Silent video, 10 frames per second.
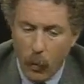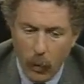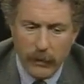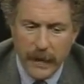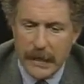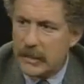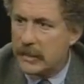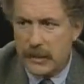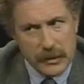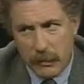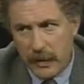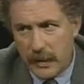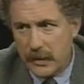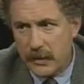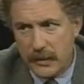All of that is consistent with
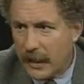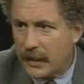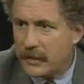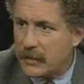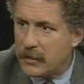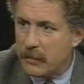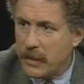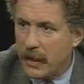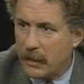innocence, not consistent with